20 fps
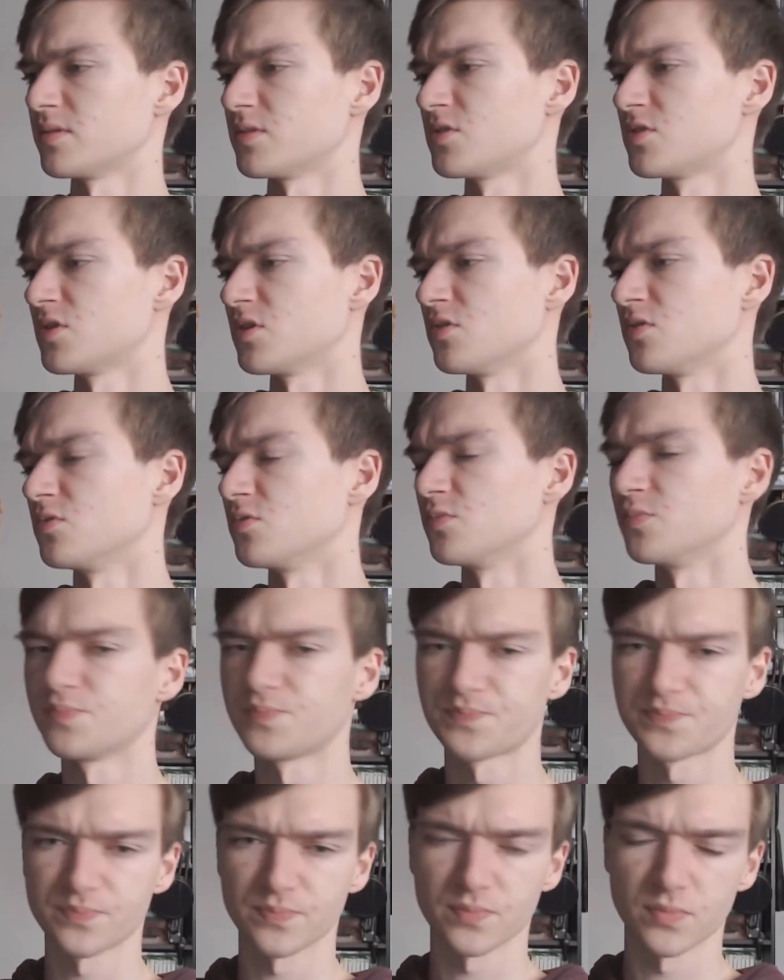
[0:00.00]
2
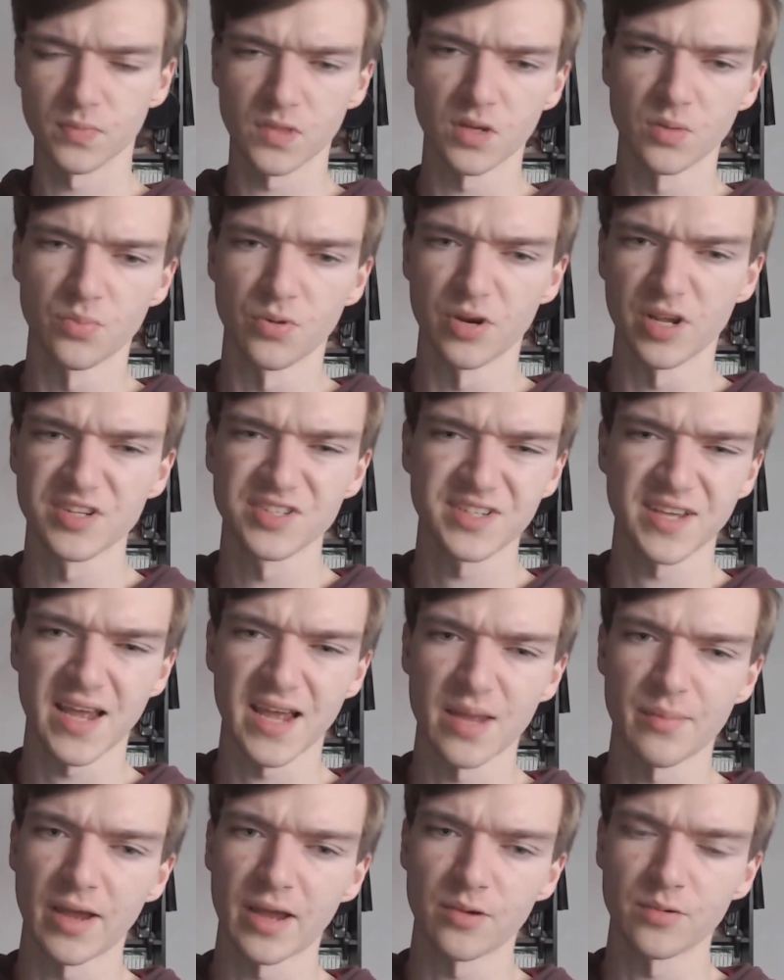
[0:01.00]
bricks
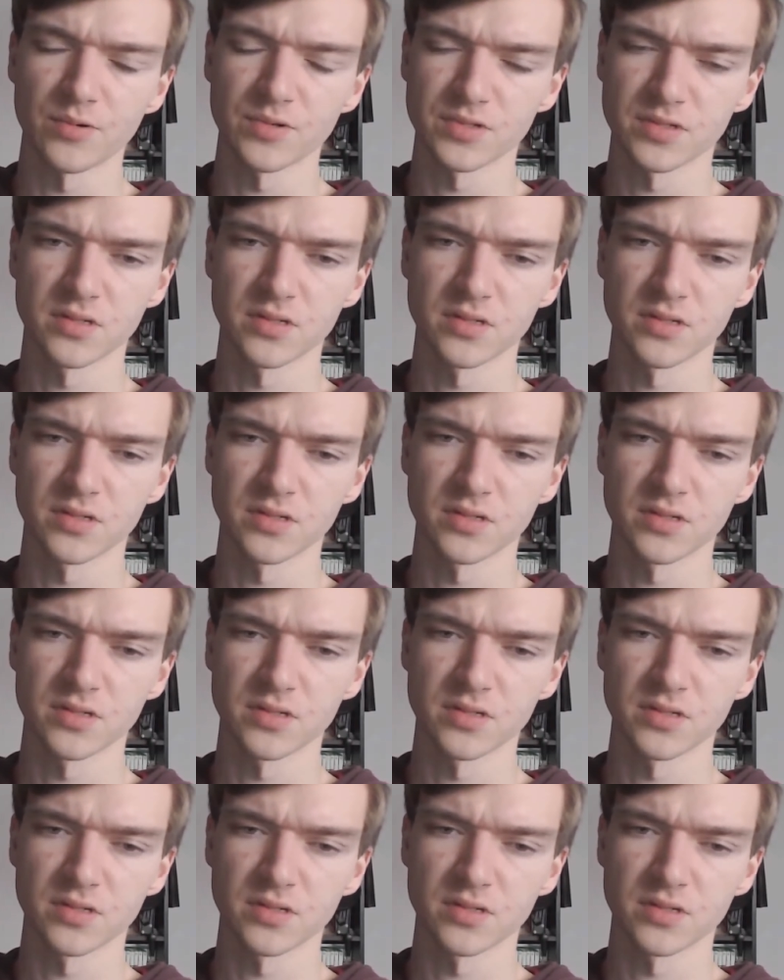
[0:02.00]
came out,